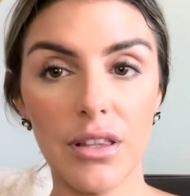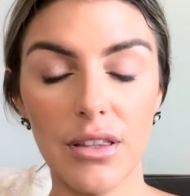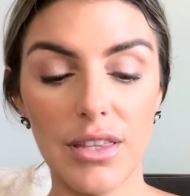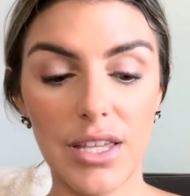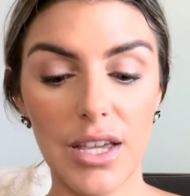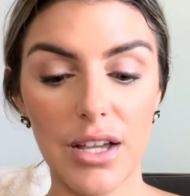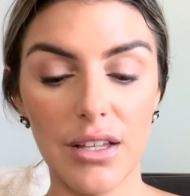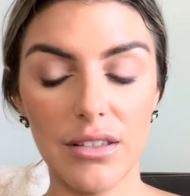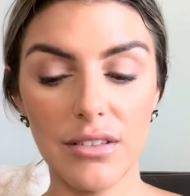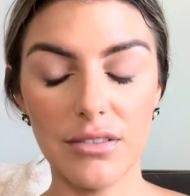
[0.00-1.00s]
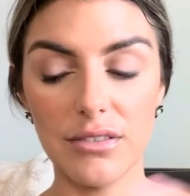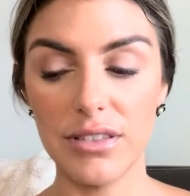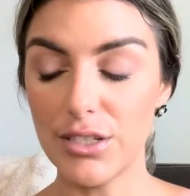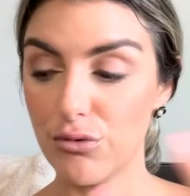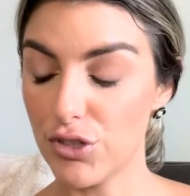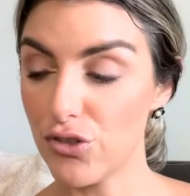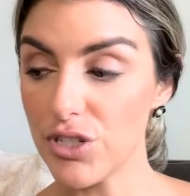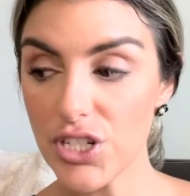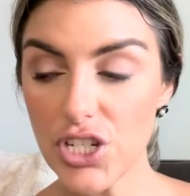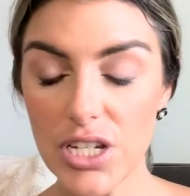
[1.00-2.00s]
the less
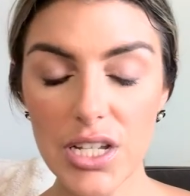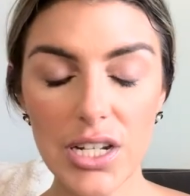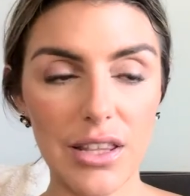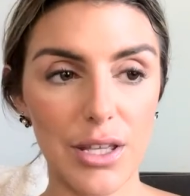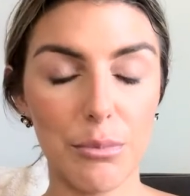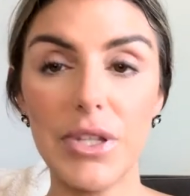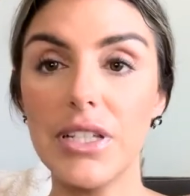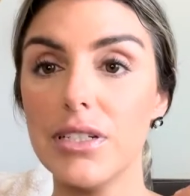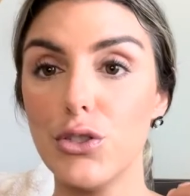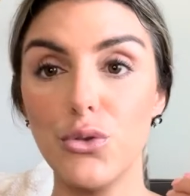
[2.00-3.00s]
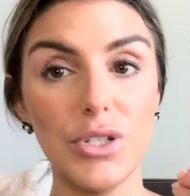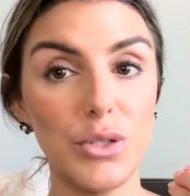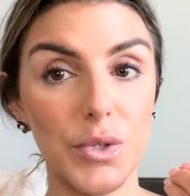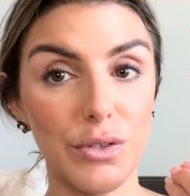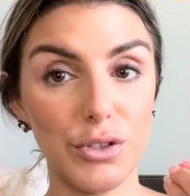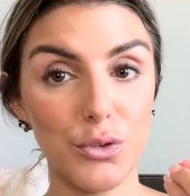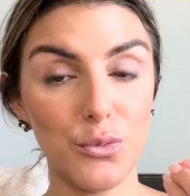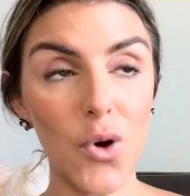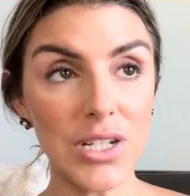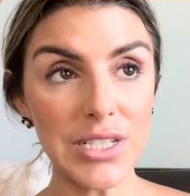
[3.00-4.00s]
restriction and the ability to eat whatever you
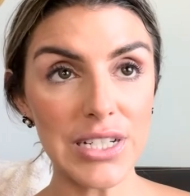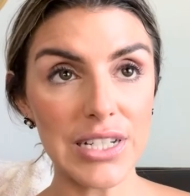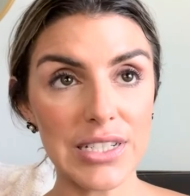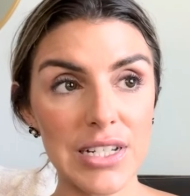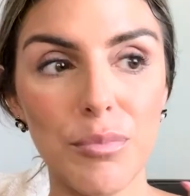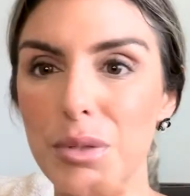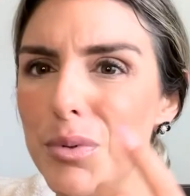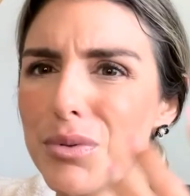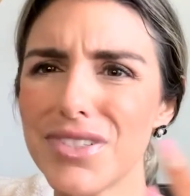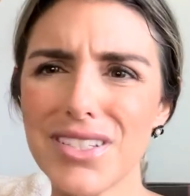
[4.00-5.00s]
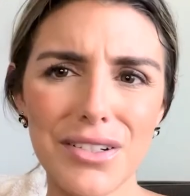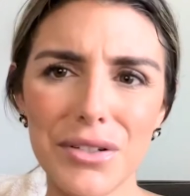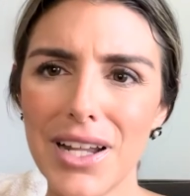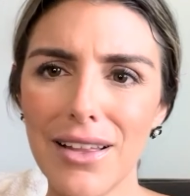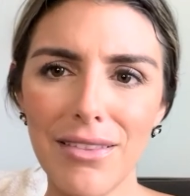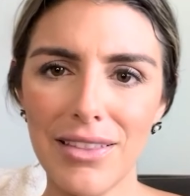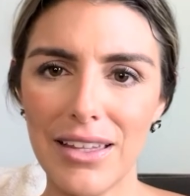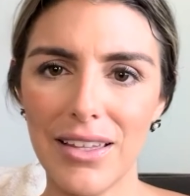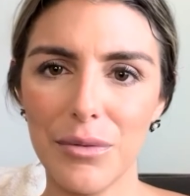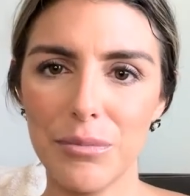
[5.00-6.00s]
wanted, people were still
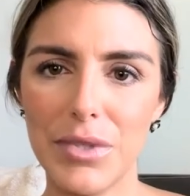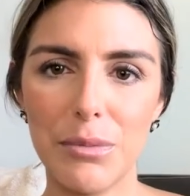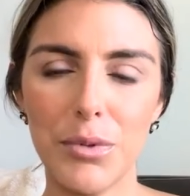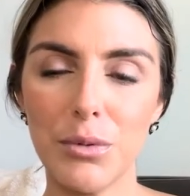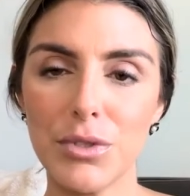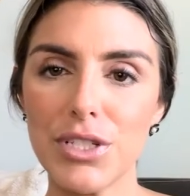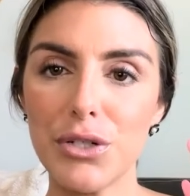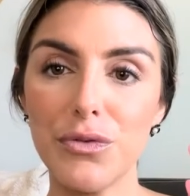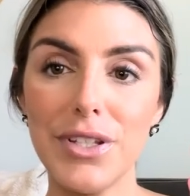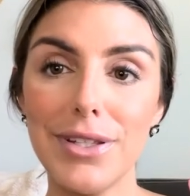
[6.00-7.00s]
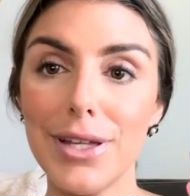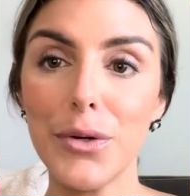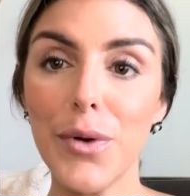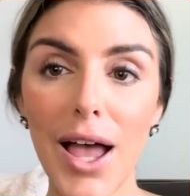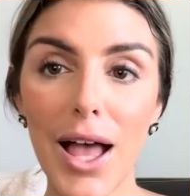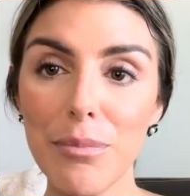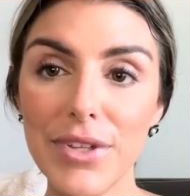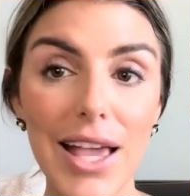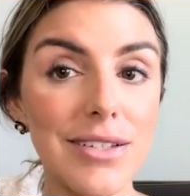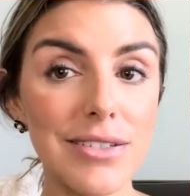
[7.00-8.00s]
unhealthy. People were still feeling like crap.
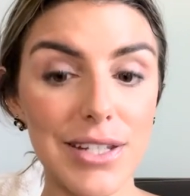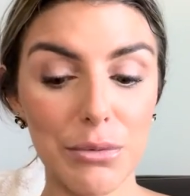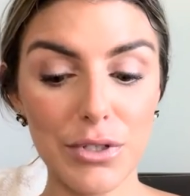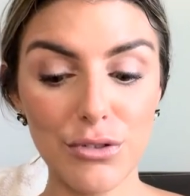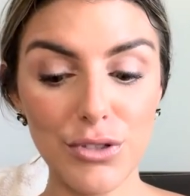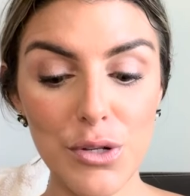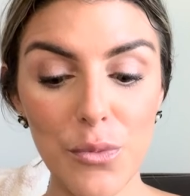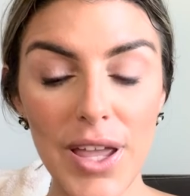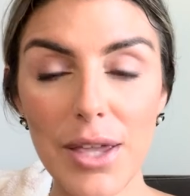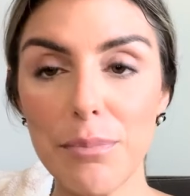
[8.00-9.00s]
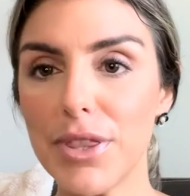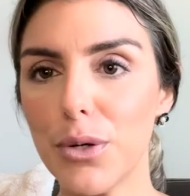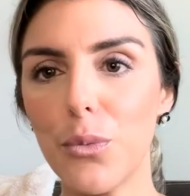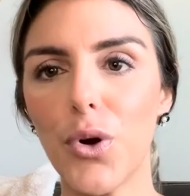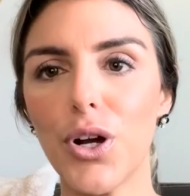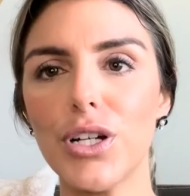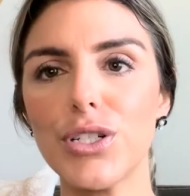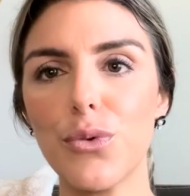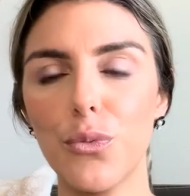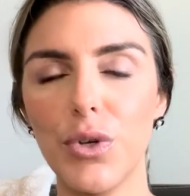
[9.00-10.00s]
Yes, they were losing weight, but they weren't
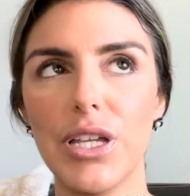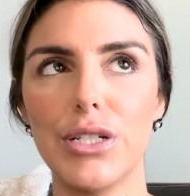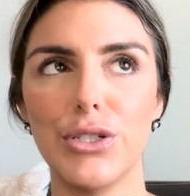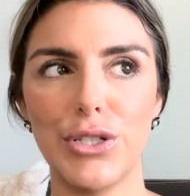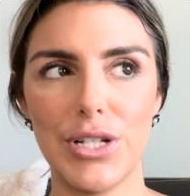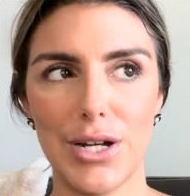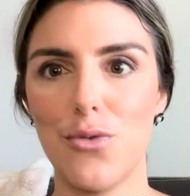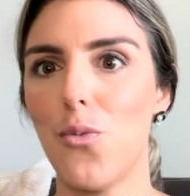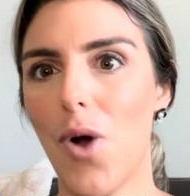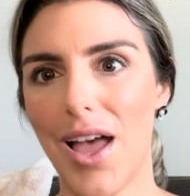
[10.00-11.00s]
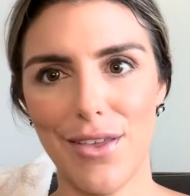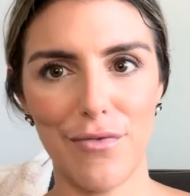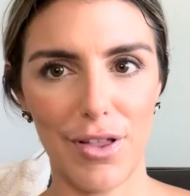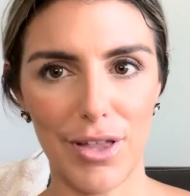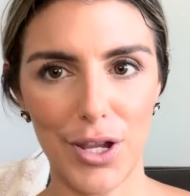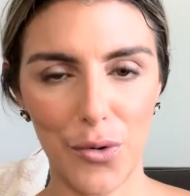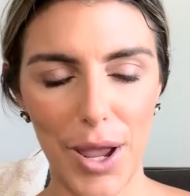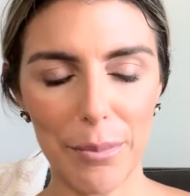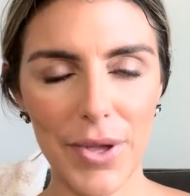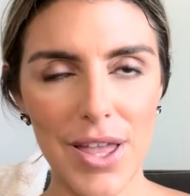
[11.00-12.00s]
really understanding why they felt like
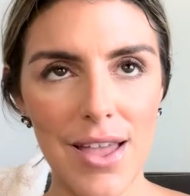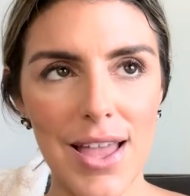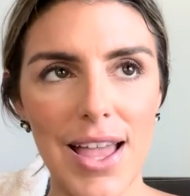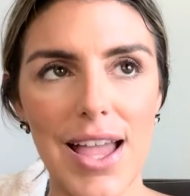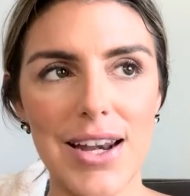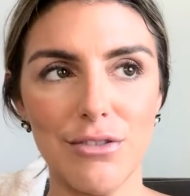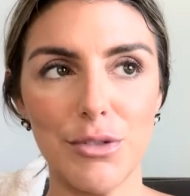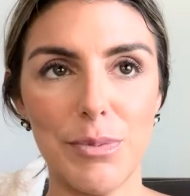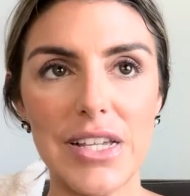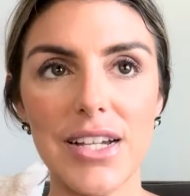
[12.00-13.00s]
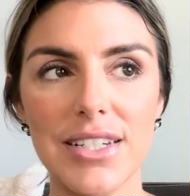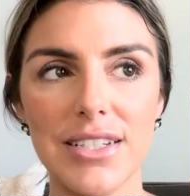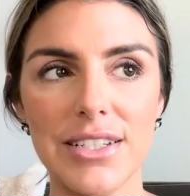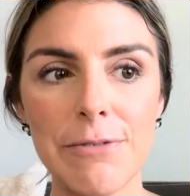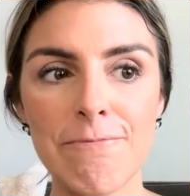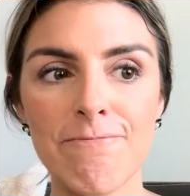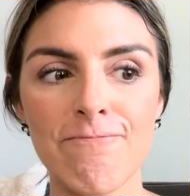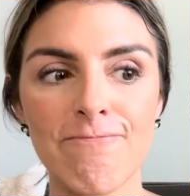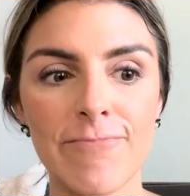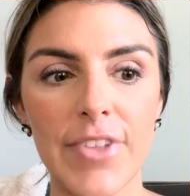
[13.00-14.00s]
crap. And it was because
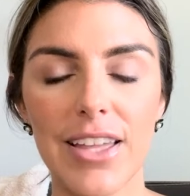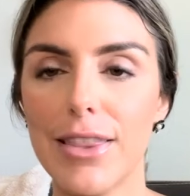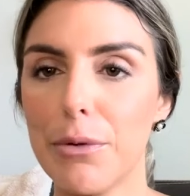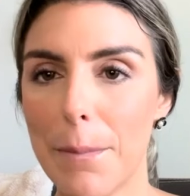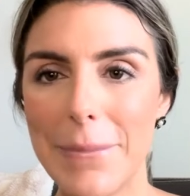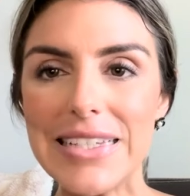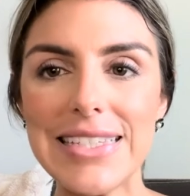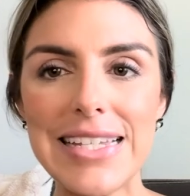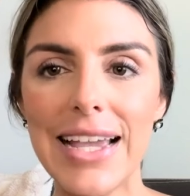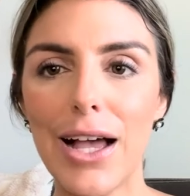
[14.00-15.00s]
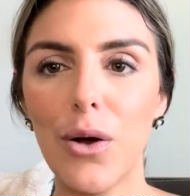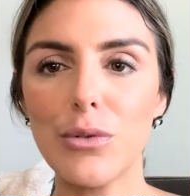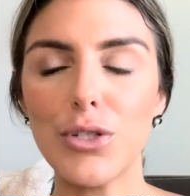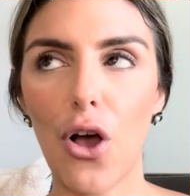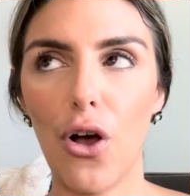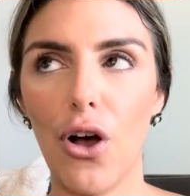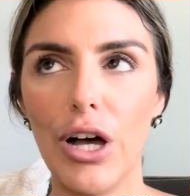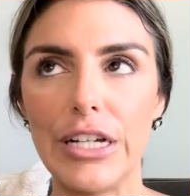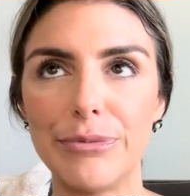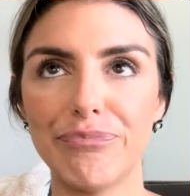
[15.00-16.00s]
they were missing out
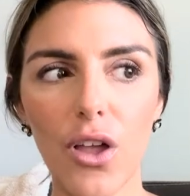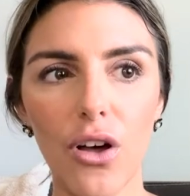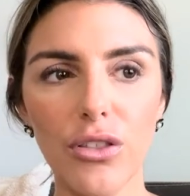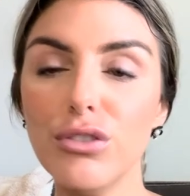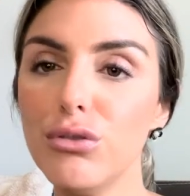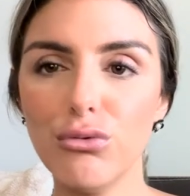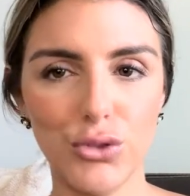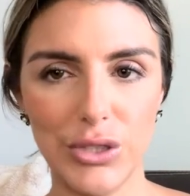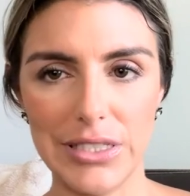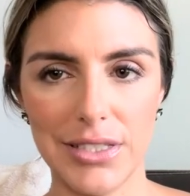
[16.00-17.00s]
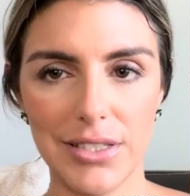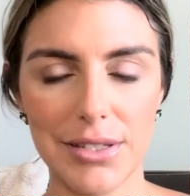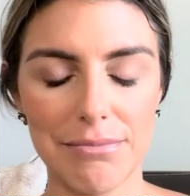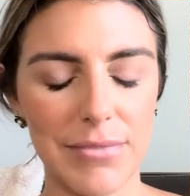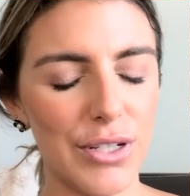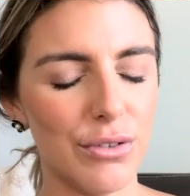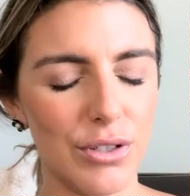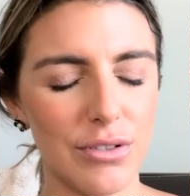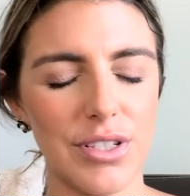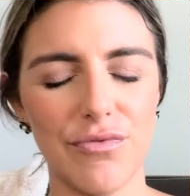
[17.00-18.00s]
on all the nutrients,
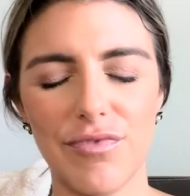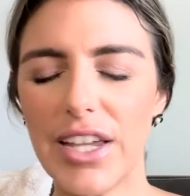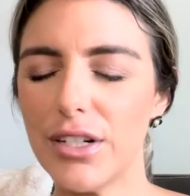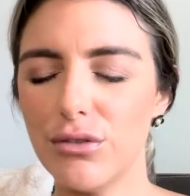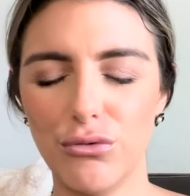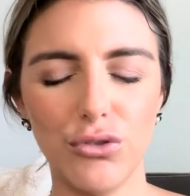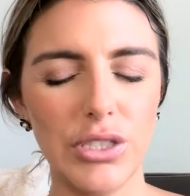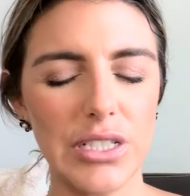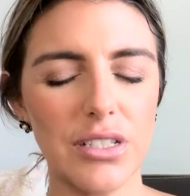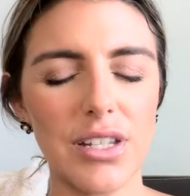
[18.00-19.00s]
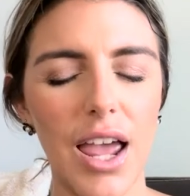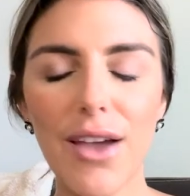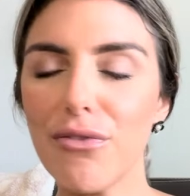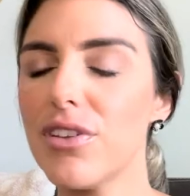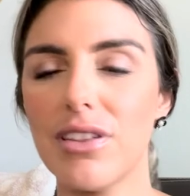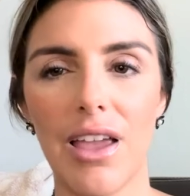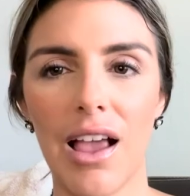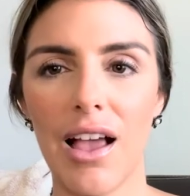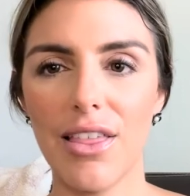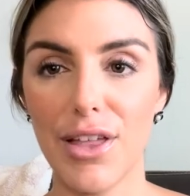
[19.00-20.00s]
minerals, phytonutrients, everything
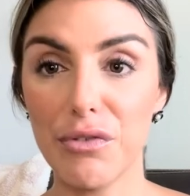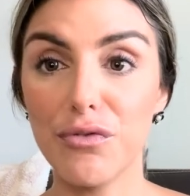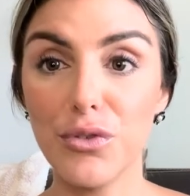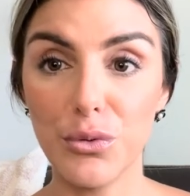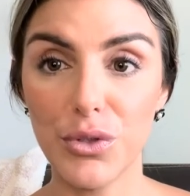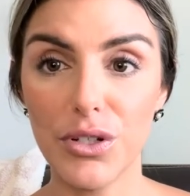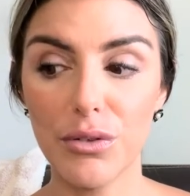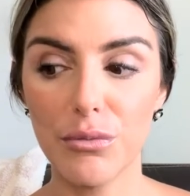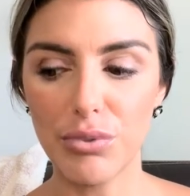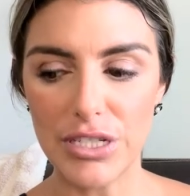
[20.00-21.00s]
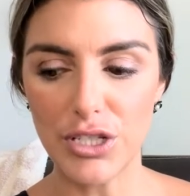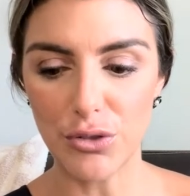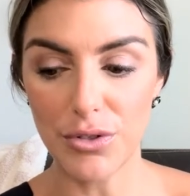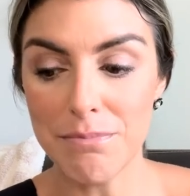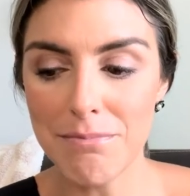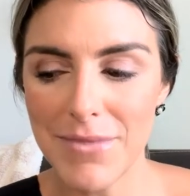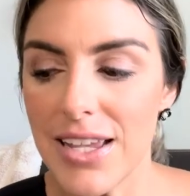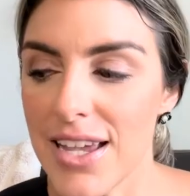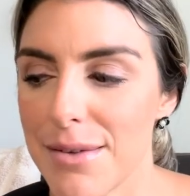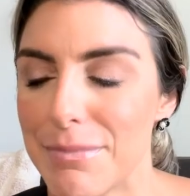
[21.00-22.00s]
that food brings you, the
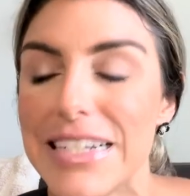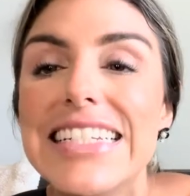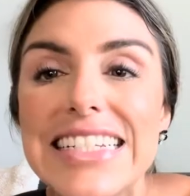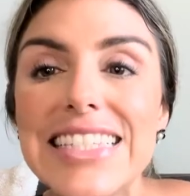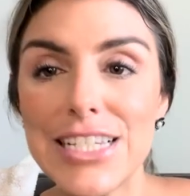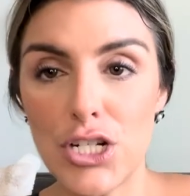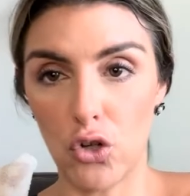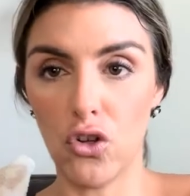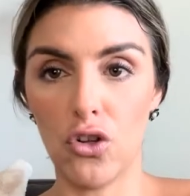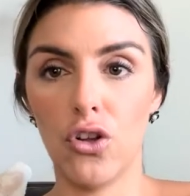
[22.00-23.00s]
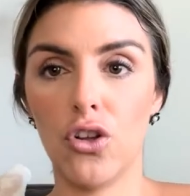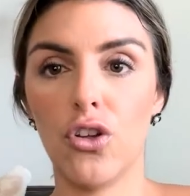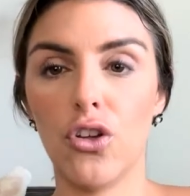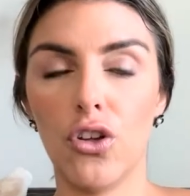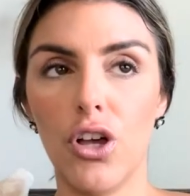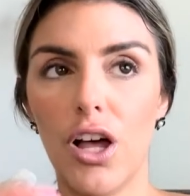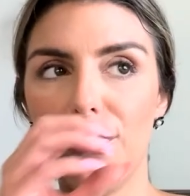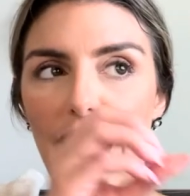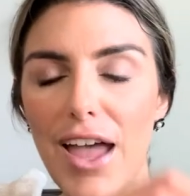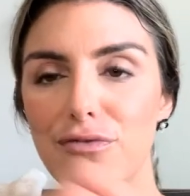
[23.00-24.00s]
medicinal of
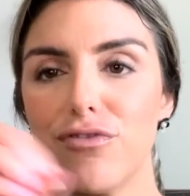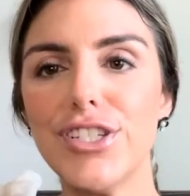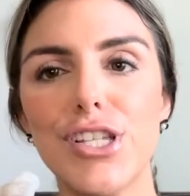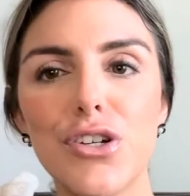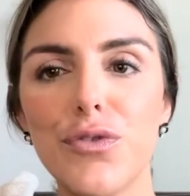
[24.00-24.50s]
every single